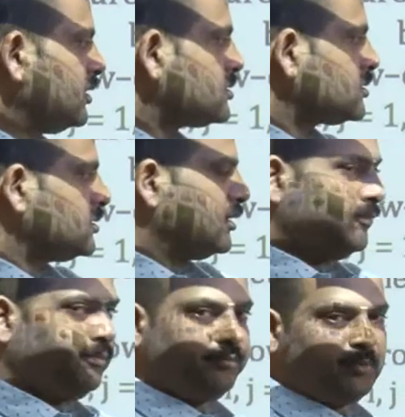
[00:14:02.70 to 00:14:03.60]
this
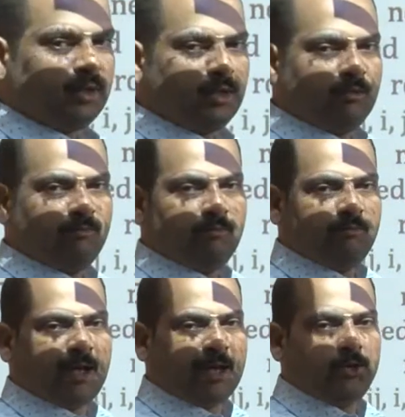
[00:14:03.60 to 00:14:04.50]

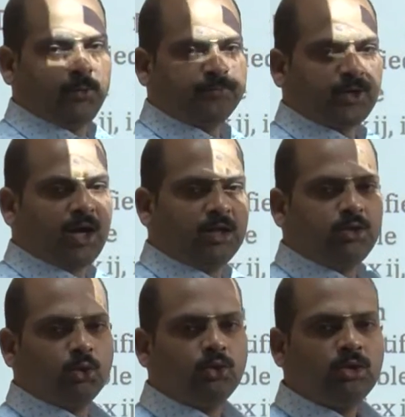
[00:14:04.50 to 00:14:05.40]
value
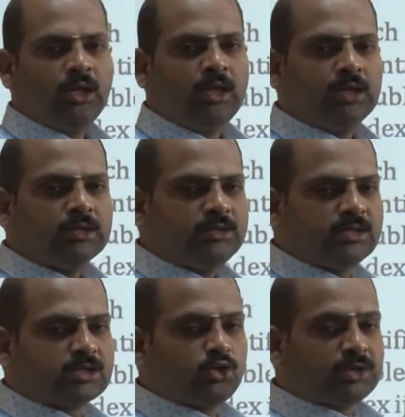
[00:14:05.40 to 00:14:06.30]
although
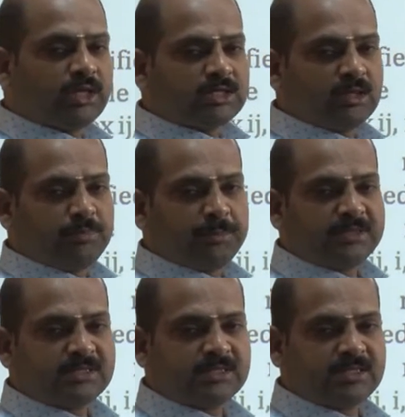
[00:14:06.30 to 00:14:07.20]
this notation maybe
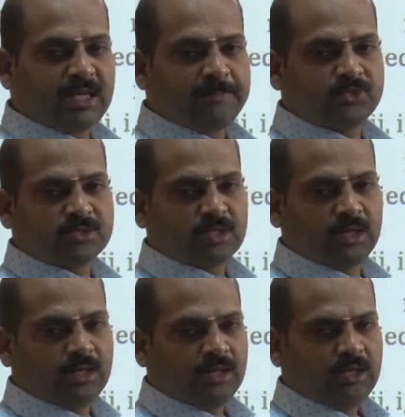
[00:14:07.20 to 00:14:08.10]
seems
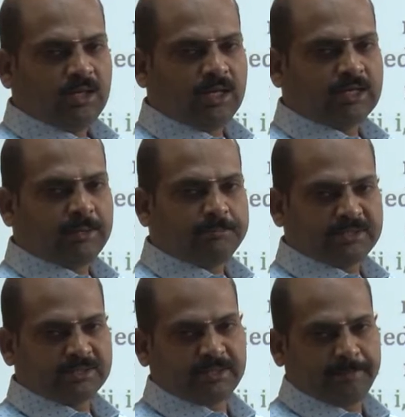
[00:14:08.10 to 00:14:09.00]
a
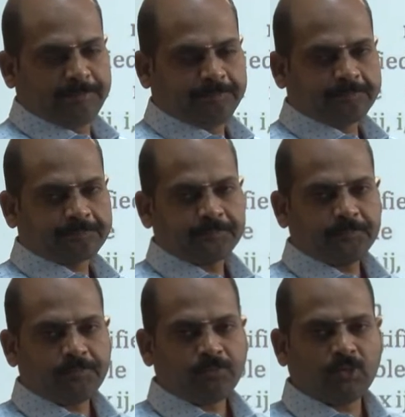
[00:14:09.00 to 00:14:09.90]
cumbersome.
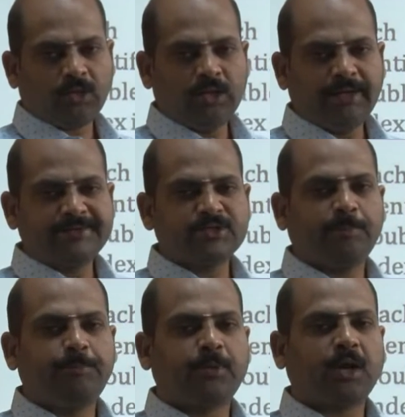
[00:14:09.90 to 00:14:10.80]
It is an
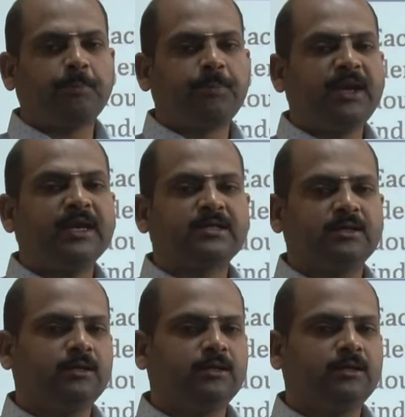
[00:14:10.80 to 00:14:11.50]
appropriate